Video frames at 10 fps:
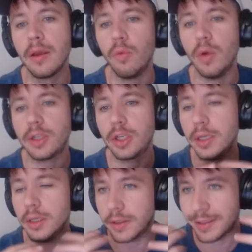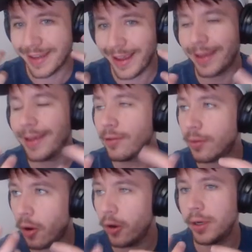which is taking the
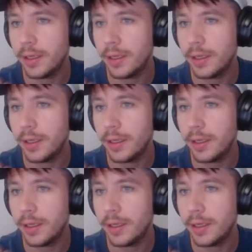marketing